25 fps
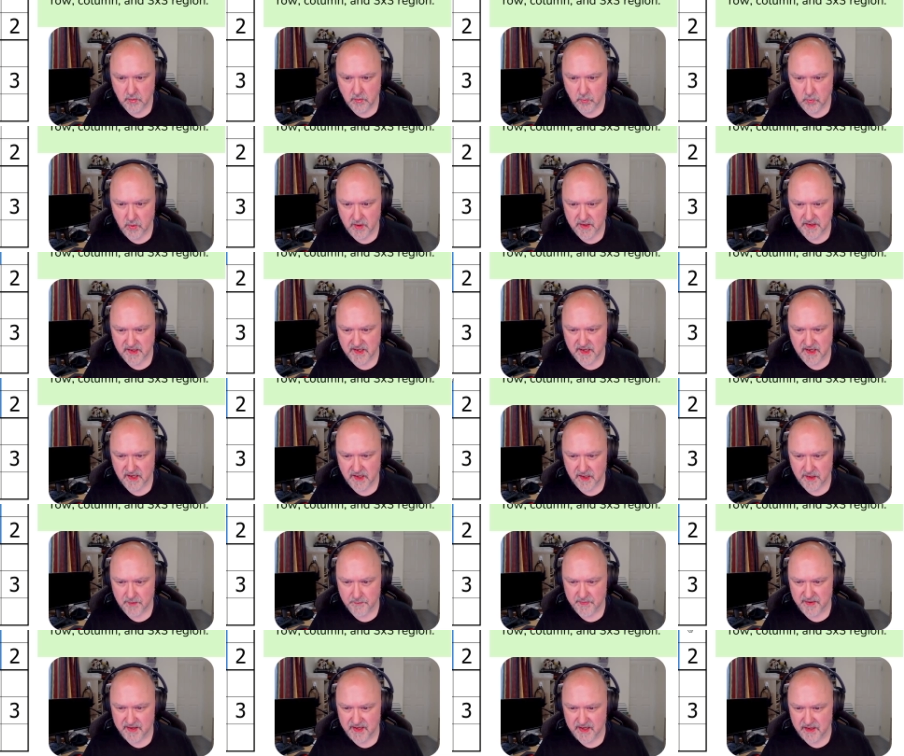One
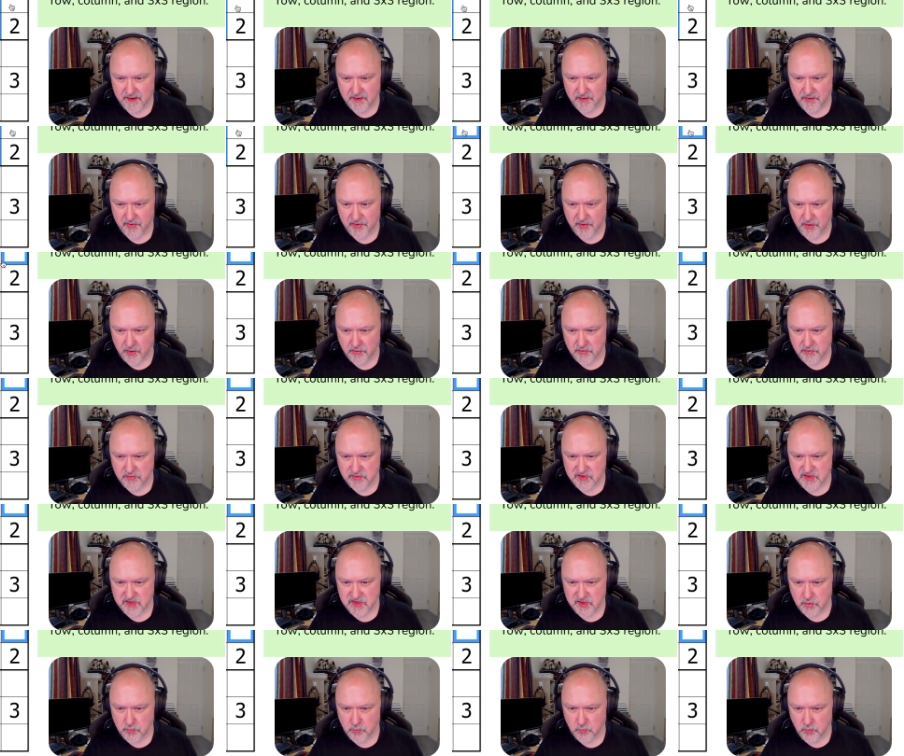can't be in those,
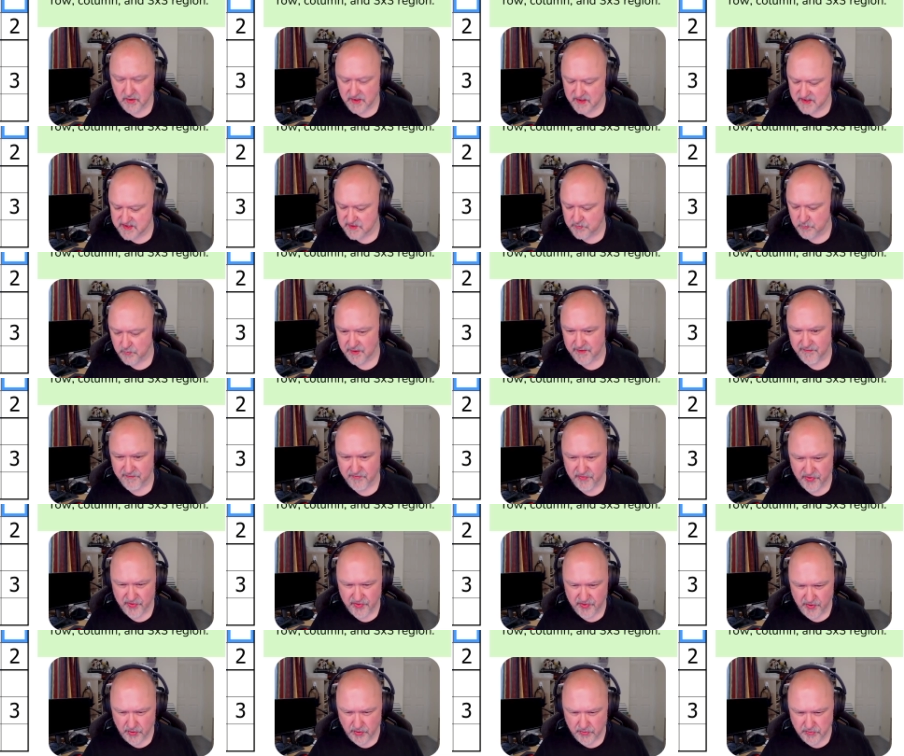so one is in one
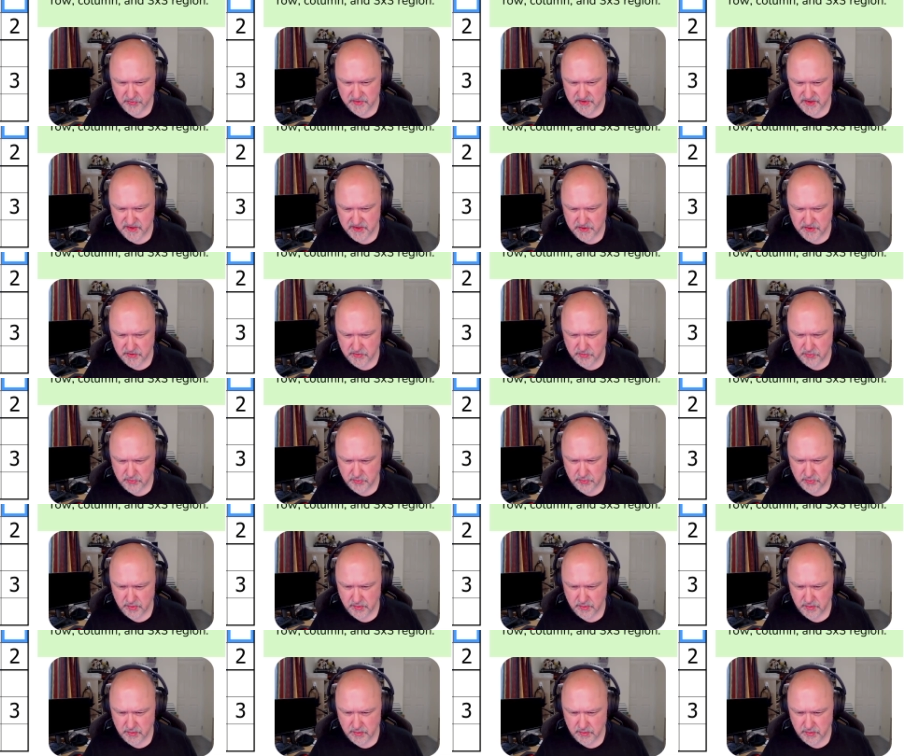of those two.